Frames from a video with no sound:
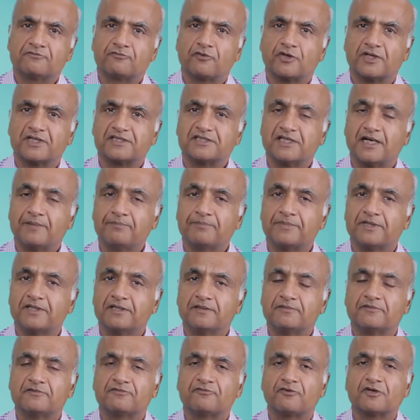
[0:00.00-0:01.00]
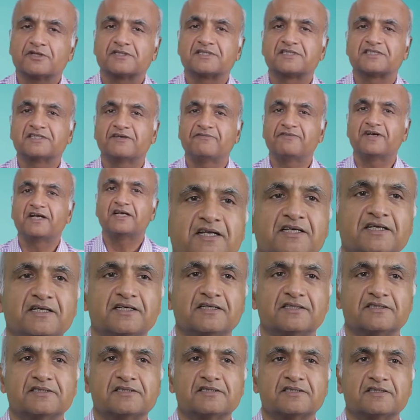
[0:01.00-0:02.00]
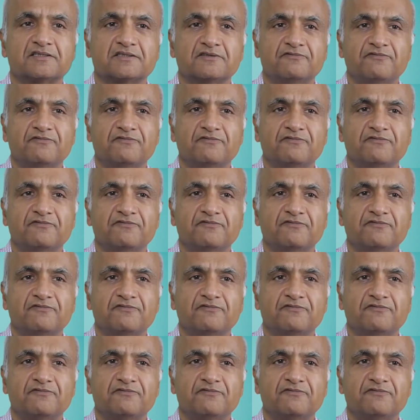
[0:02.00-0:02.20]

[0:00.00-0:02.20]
For example, for several years,